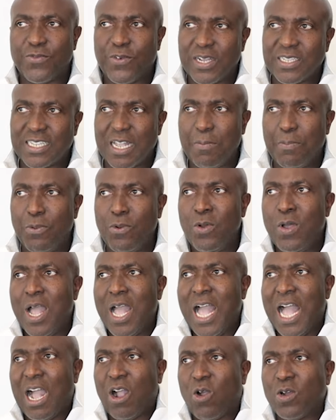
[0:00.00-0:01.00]
For example,
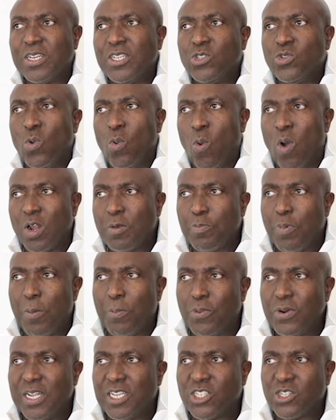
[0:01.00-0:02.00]
according to
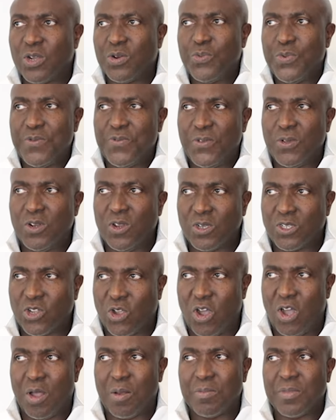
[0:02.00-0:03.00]

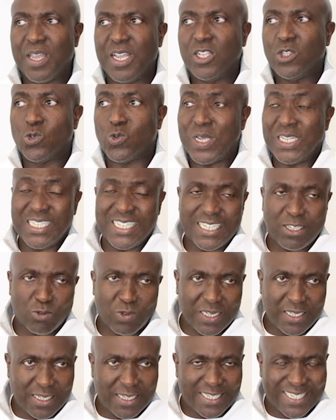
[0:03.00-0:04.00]
worldpopulationreview.com, in
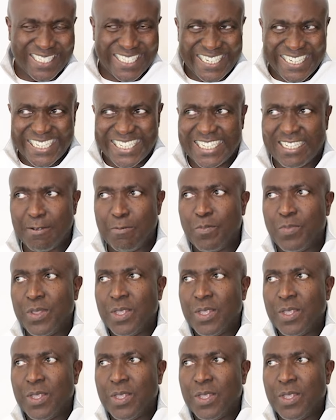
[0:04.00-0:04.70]
2023,